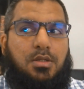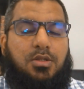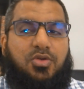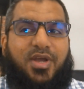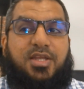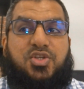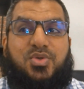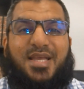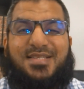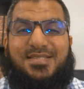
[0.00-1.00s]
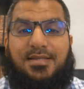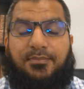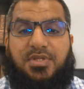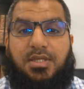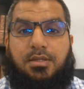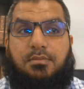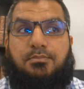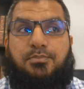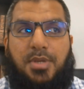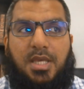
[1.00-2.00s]
try to get
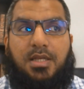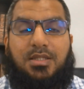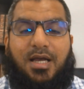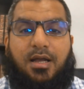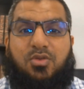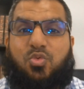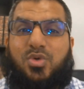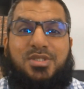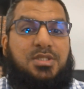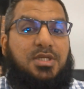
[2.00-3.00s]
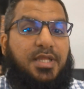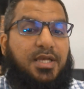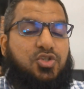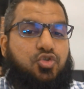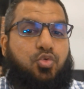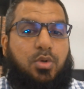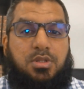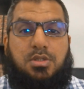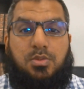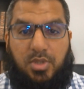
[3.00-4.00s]
something big done within the next 2 or
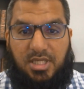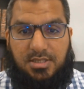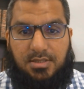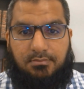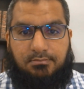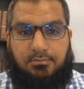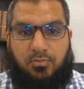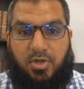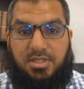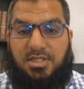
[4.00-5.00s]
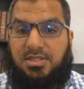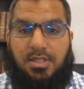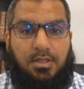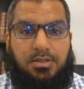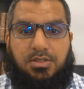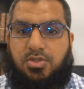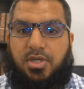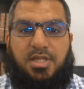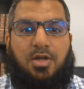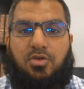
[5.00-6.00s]
3 weeks. Right? Just
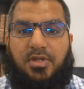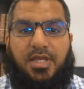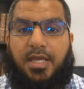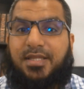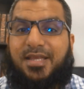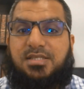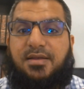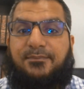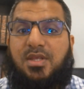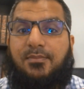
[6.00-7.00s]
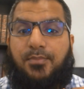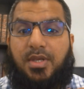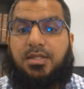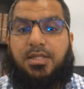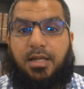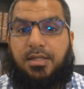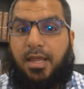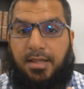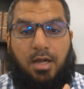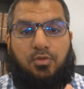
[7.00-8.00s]
straight out of the gate, get something big done
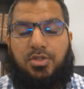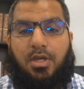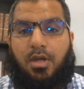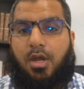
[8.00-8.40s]
and out there.